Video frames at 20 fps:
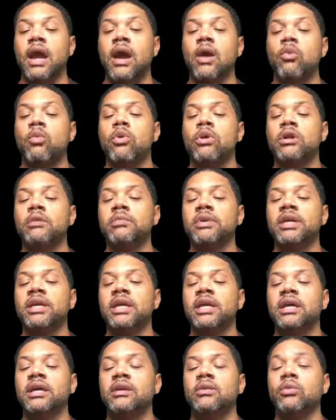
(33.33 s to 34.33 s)
I want to
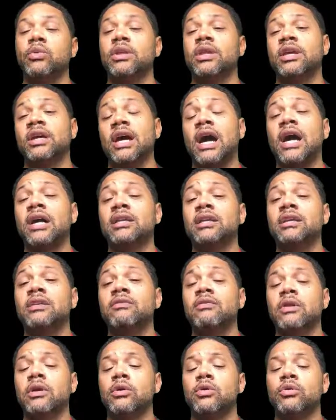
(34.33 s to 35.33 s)
begin with the
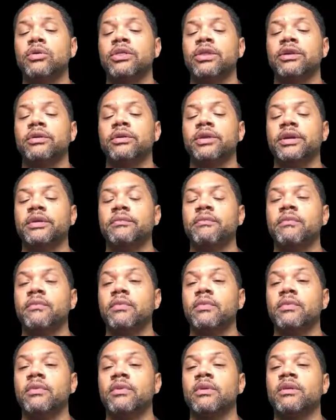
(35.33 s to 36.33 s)
cognitive load theory.
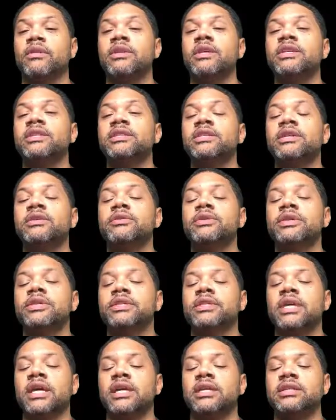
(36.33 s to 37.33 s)
This theory
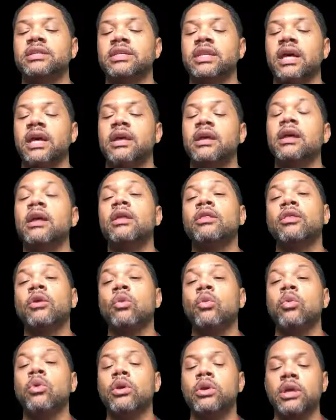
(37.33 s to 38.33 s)
states that the
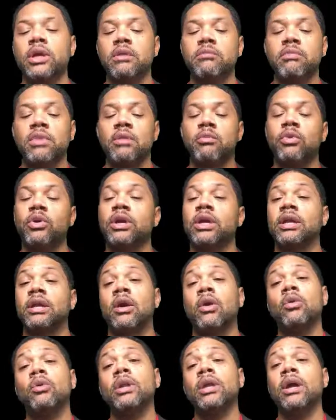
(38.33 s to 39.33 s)
working memory can
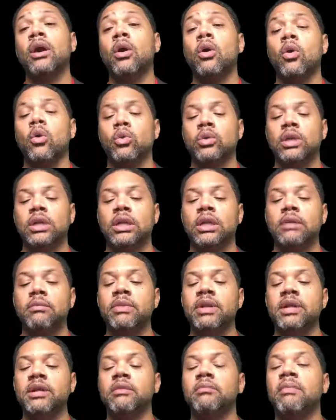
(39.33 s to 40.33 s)
only hold a
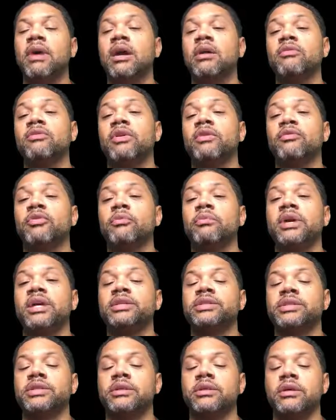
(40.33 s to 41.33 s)
limited amount of
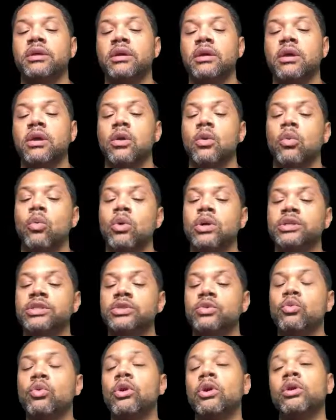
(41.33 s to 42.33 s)
information. Once
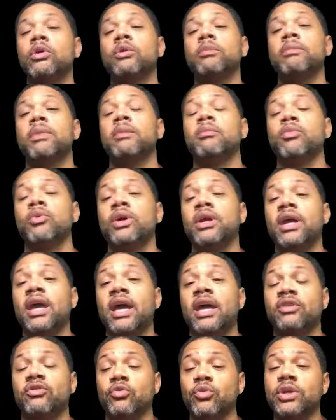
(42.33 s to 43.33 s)
the working memory
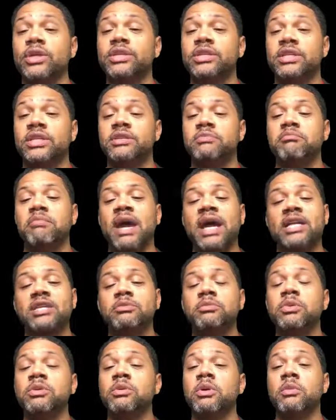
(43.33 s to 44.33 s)
has reached its
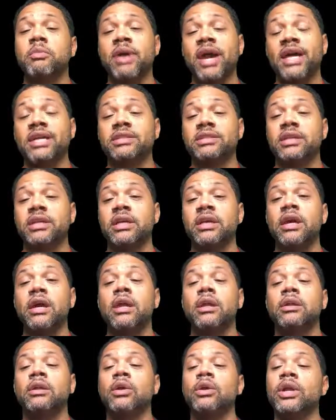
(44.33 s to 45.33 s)
maximum capacity,
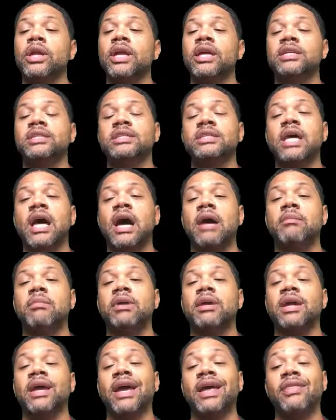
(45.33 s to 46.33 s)
learning has stopped,
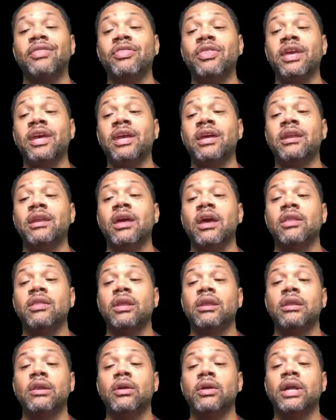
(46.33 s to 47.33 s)
and then
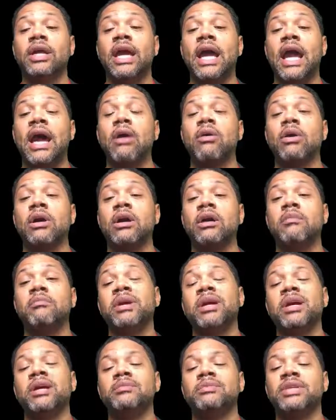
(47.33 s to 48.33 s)
the learning outcome
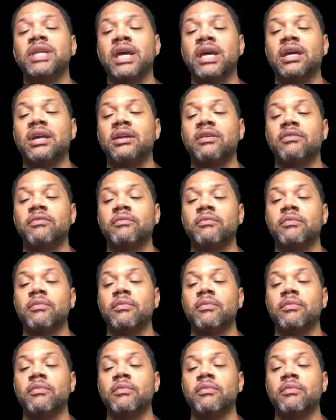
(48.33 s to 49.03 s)
becomes negative.